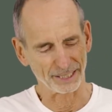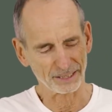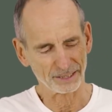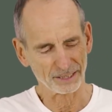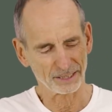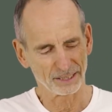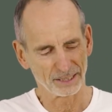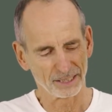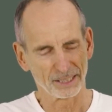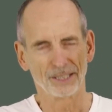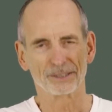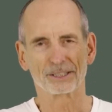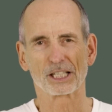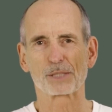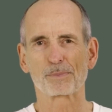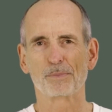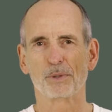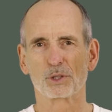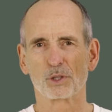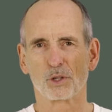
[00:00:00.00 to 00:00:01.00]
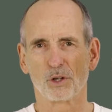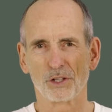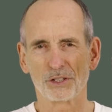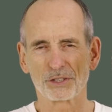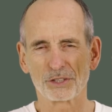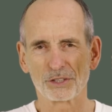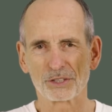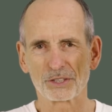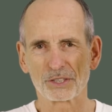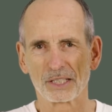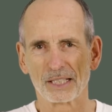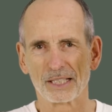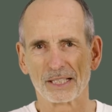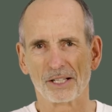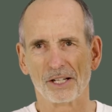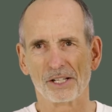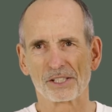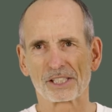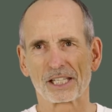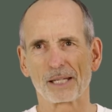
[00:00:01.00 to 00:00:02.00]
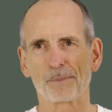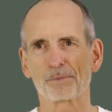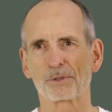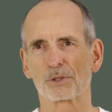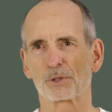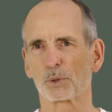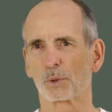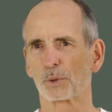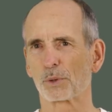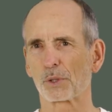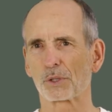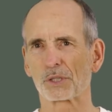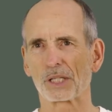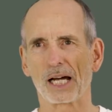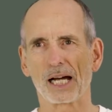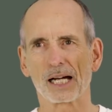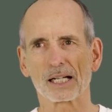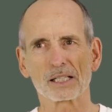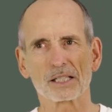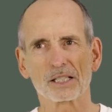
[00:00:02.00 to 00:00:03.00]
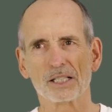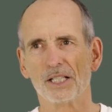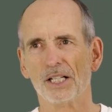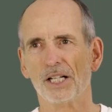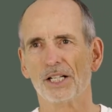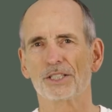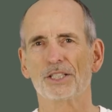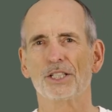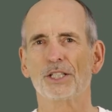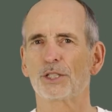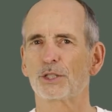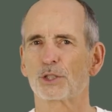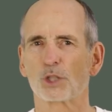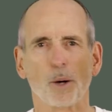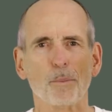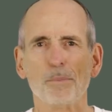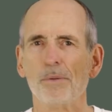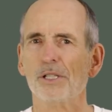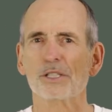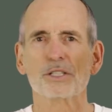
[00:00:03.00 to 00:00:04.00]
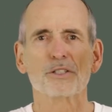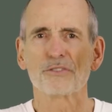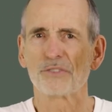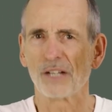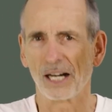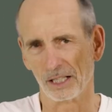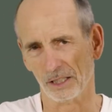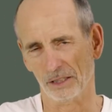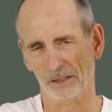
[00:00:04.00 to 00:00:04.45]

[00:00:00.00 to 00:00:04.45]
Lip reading: This means, in essence, there's essentially a double trap situation unfolding.